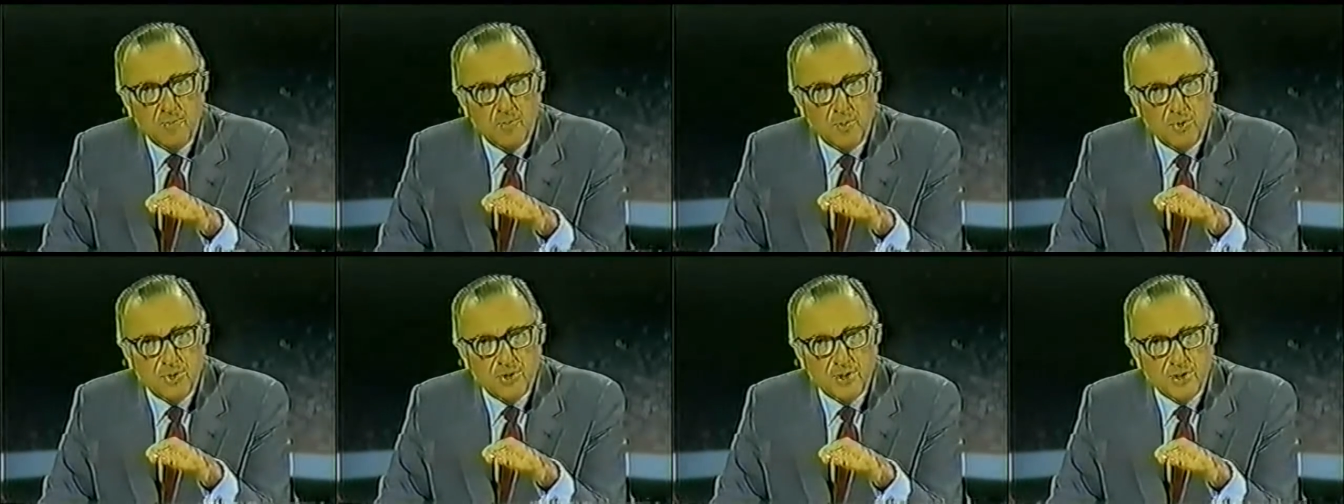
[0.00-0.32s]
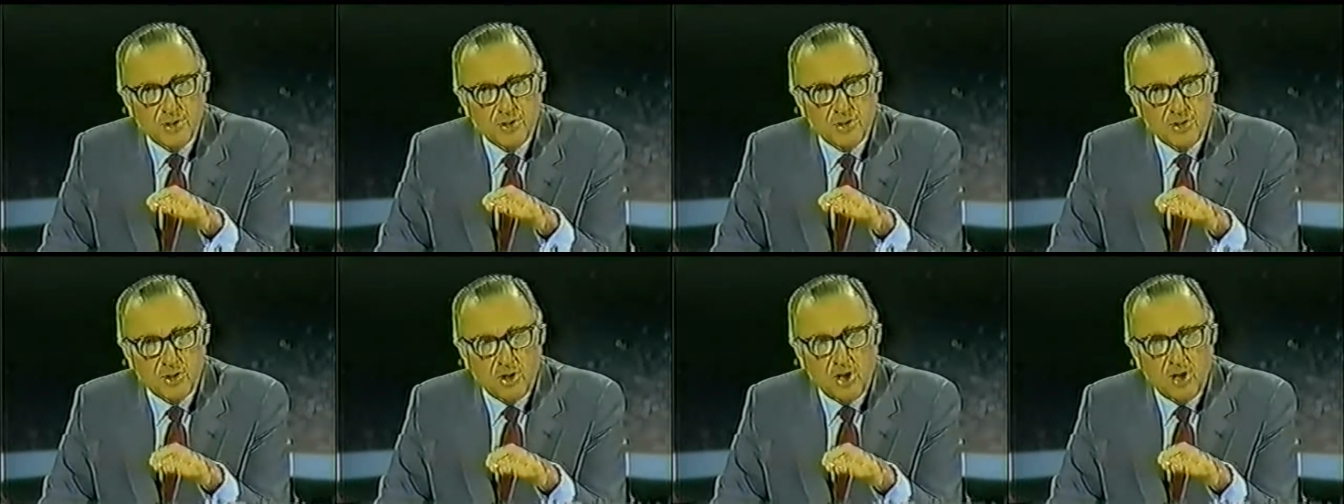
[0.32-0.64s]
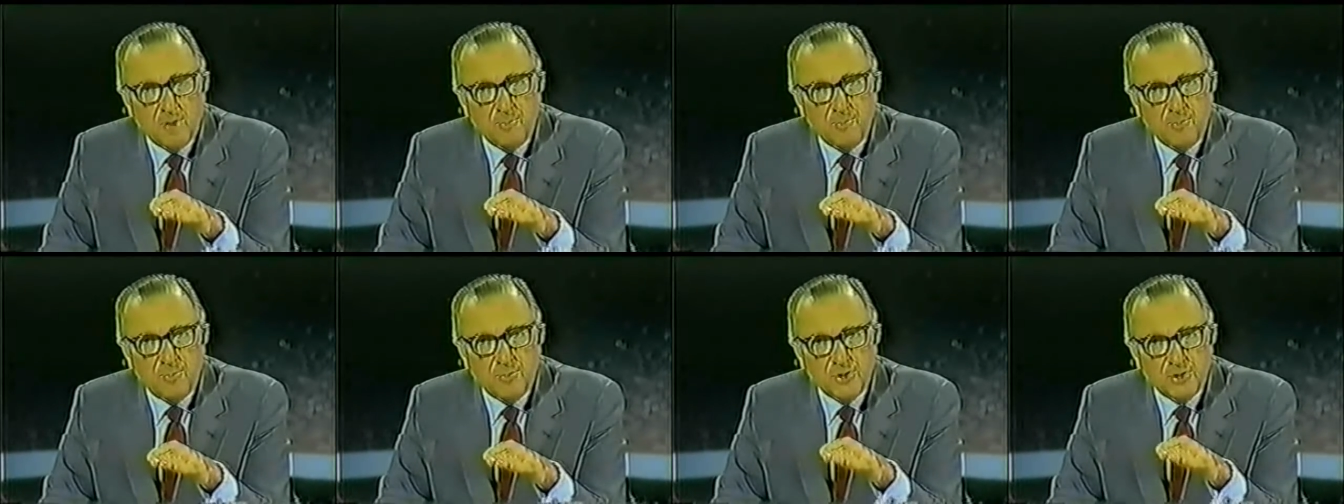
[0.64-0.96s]
with its
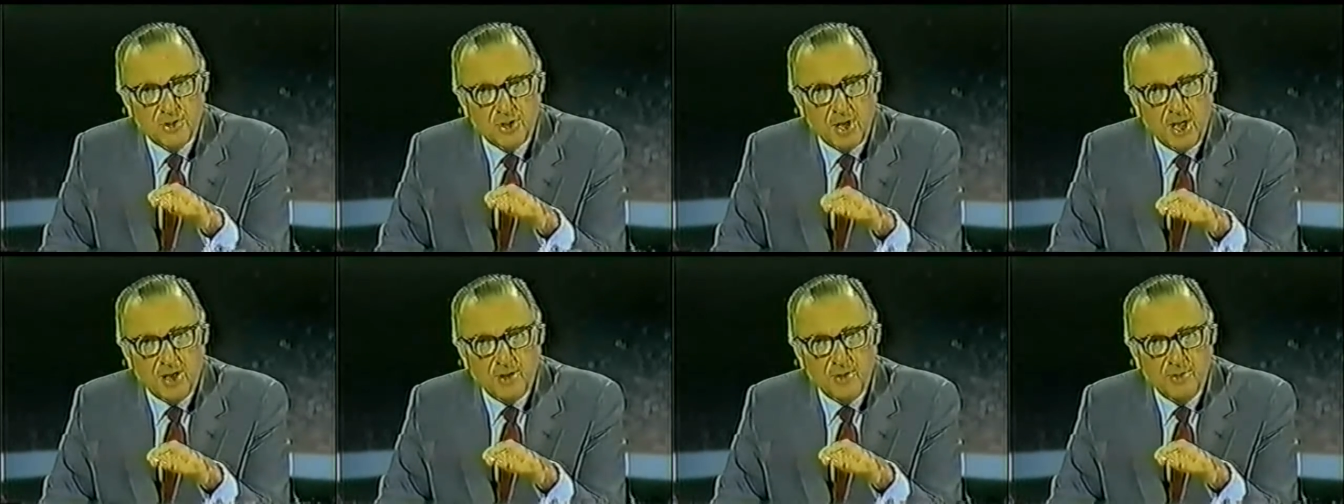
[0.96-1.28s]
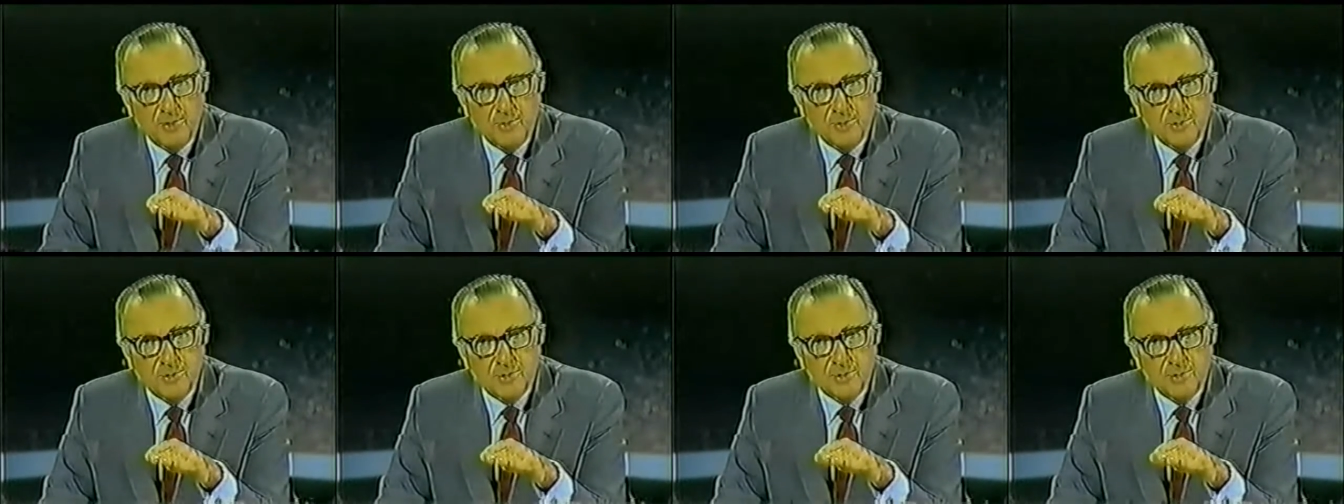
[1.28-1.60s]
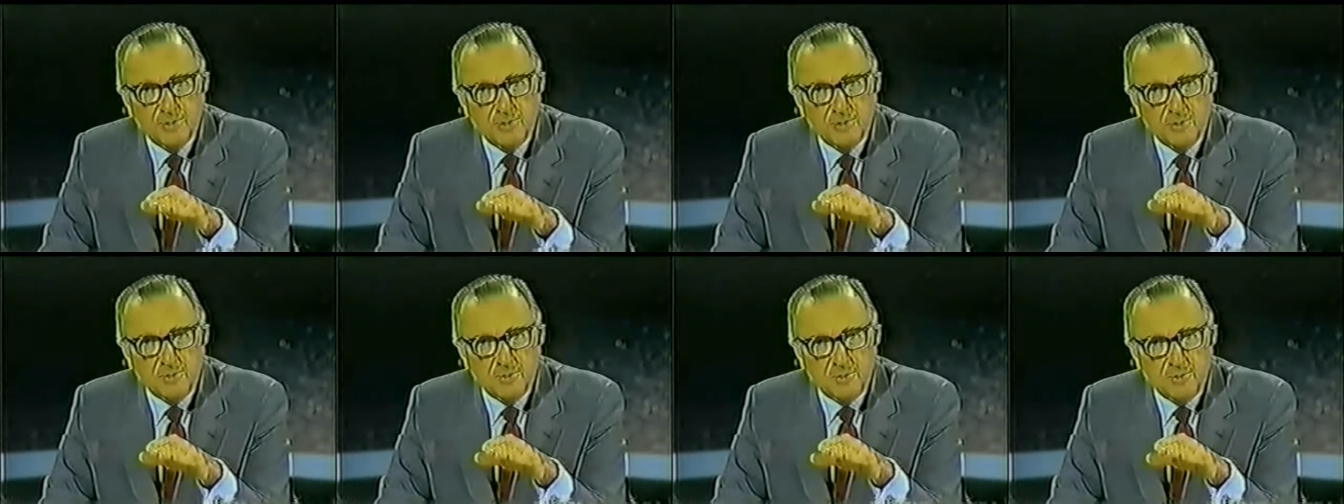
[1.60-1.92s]
sharp shadows
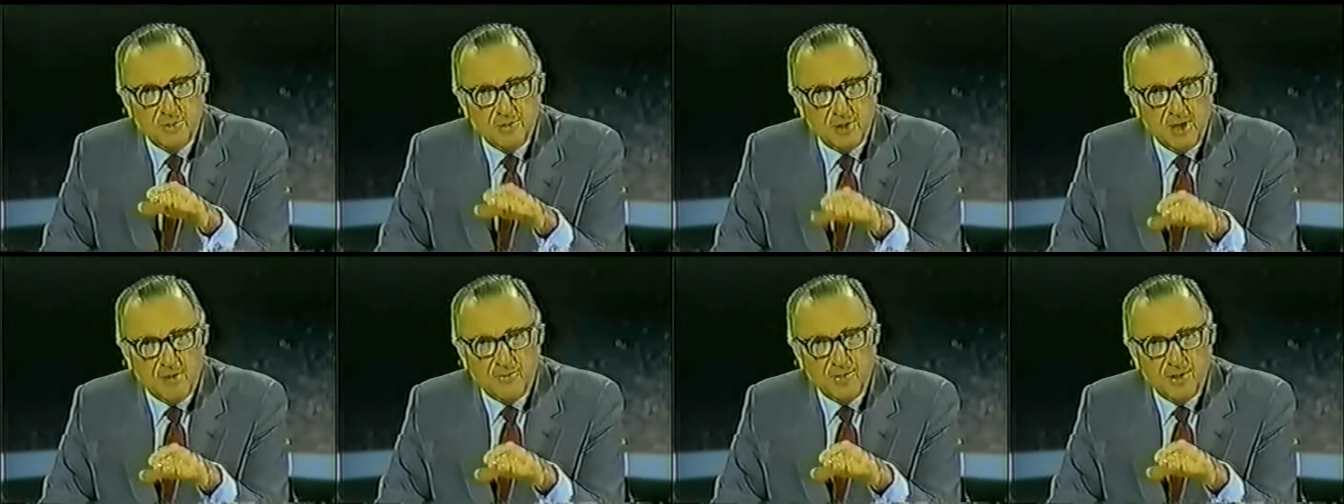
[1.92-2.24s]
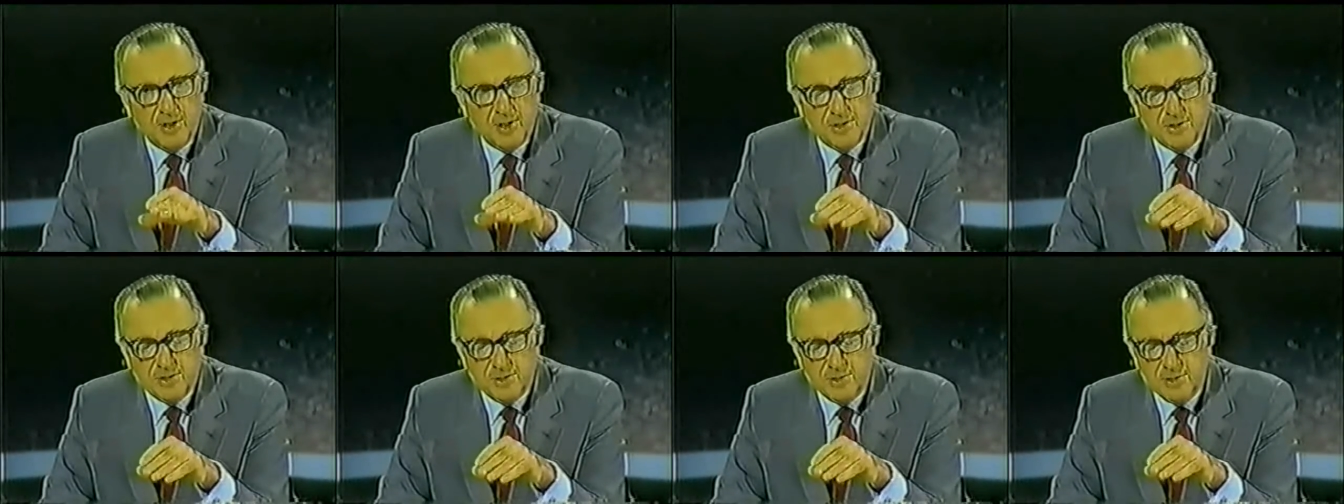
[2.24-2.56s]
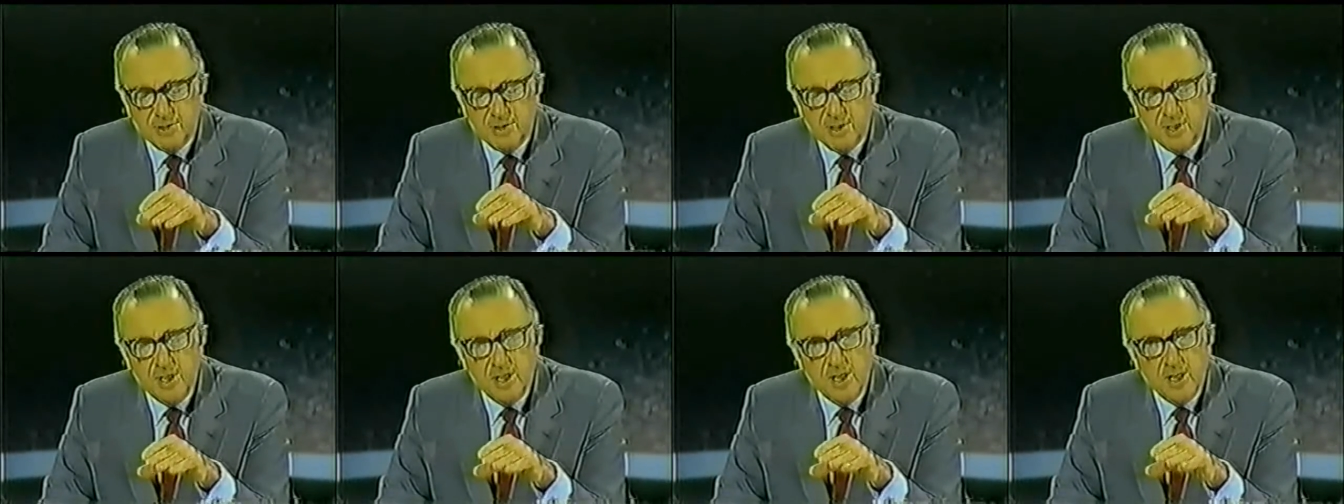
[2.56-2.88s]
and
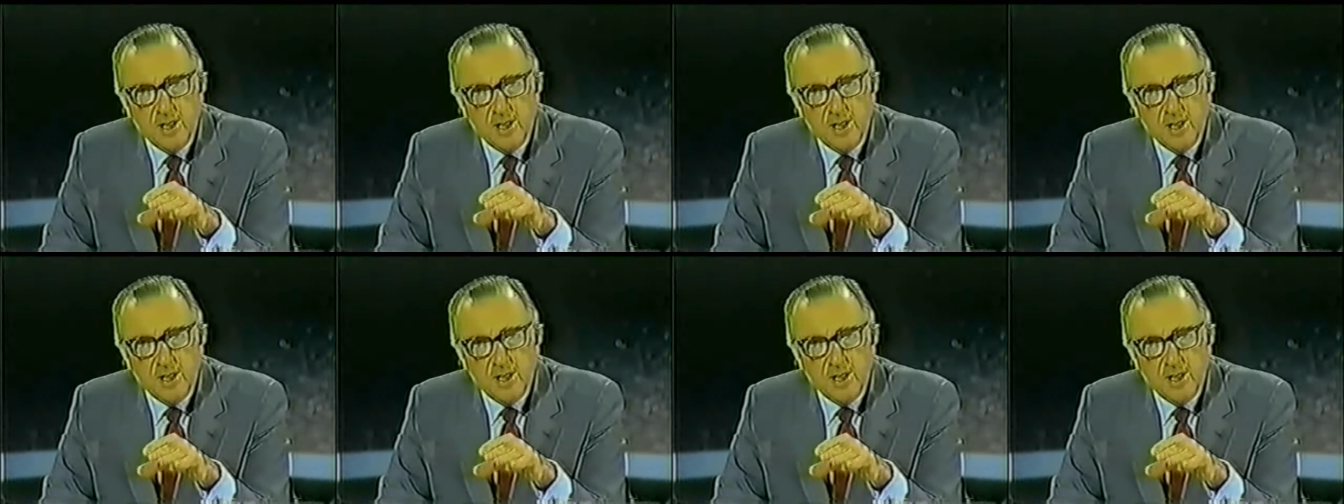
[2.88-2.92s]
definitions.